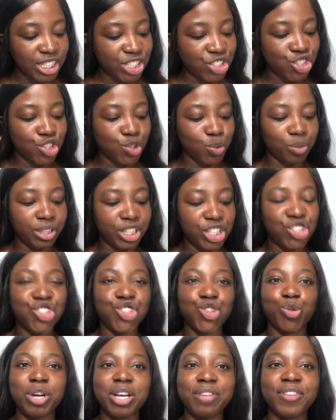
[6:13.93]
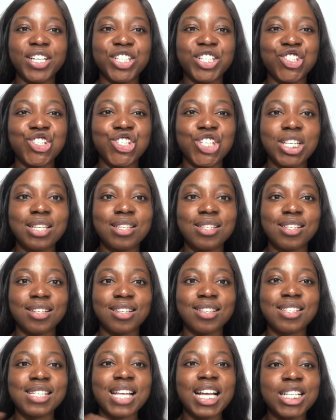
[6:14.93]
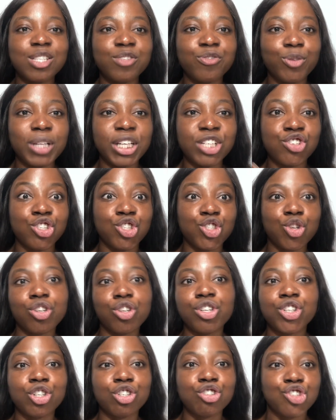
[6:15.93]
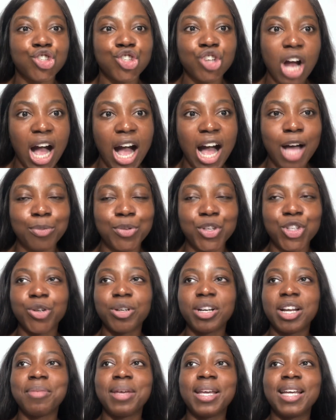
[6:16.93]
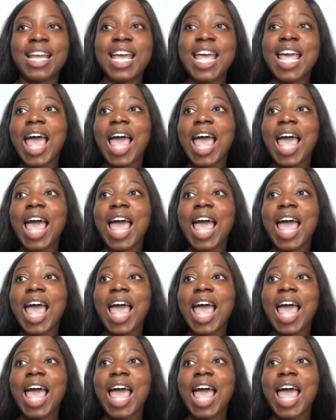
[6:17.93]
She's really driven. She's successful. Like she's good at her job. You know what I mean?